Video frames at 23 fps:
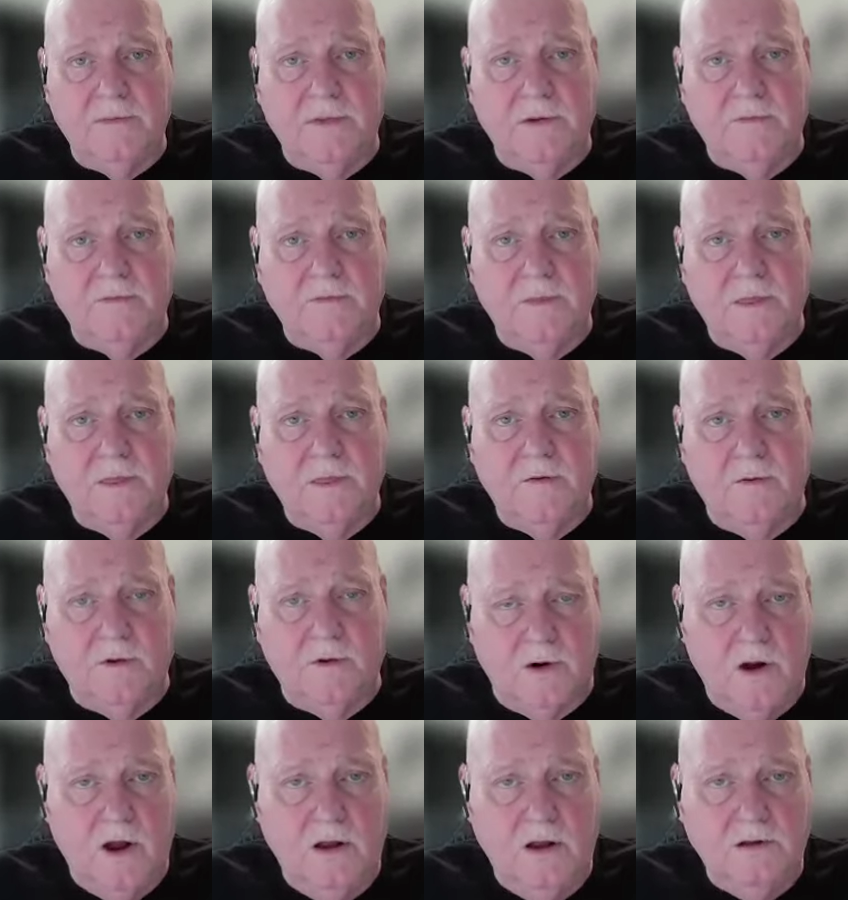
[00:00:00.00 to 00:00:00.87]
But
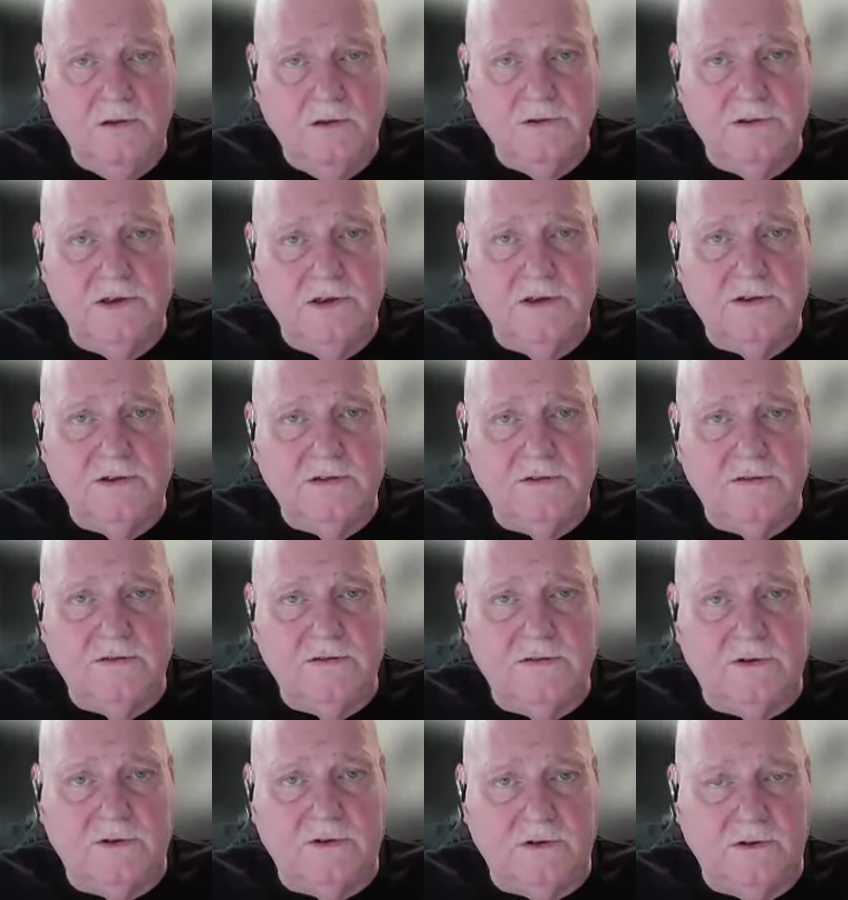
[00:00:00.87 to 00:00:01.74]
we're all
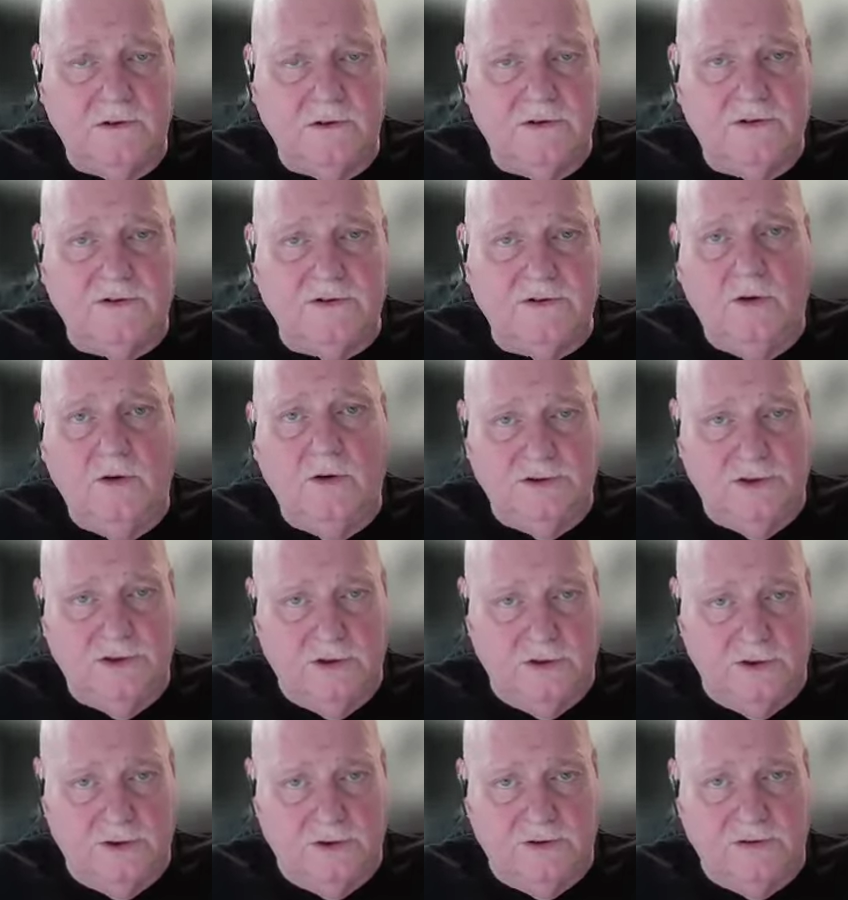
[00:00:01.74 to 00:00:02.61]
just
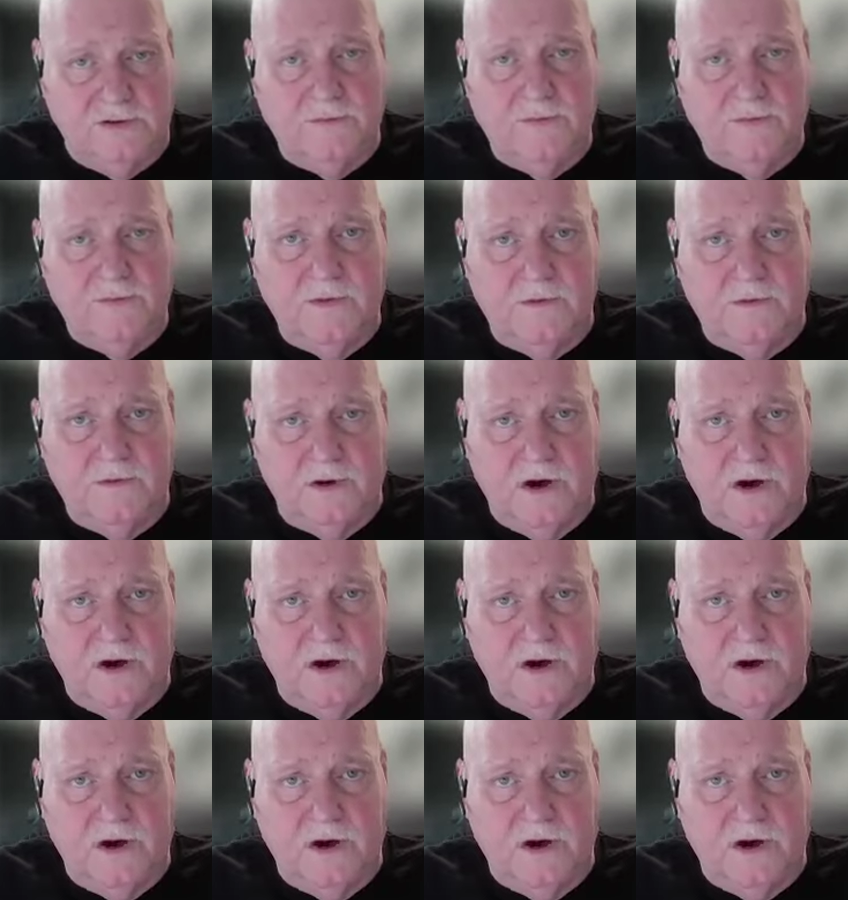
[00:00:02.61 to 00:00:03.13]
sojourners.